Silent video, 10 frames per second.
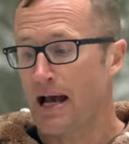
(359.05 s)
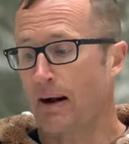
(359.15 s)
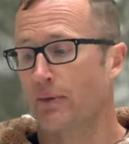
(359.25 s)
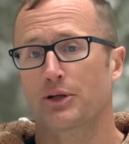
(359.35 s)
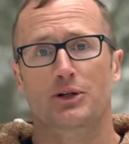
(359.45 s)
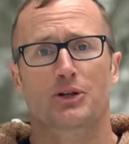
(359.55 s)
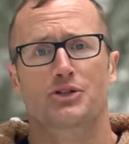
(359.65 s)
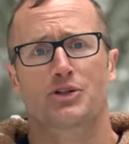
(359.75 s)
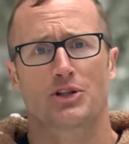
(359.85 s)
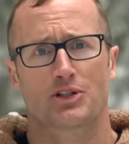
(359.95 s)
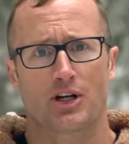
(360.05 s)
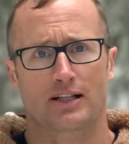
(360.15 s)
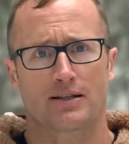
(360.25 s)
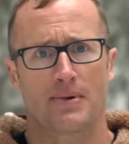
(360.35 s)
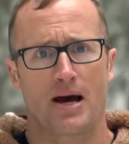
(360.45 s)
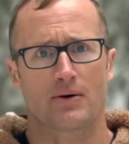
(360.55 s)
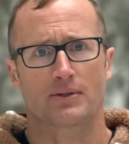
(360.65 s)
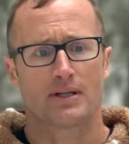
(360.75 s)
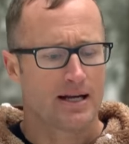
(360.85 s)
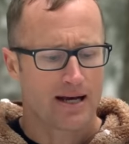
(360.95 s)
I would encourage you to check them out.
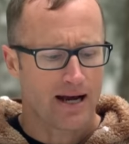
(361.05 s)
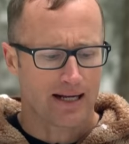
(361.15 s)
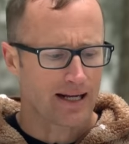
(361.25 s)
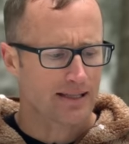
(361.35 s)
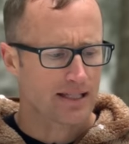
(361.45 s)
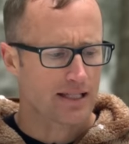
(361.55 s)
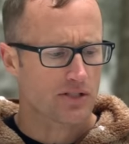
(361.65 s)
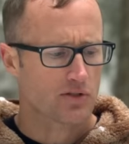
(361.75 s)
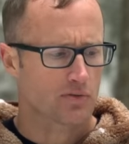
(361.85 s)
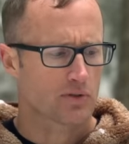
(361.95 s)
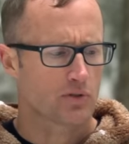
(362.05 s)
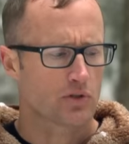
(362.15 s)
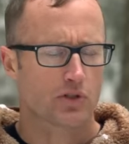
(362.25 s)
I got these through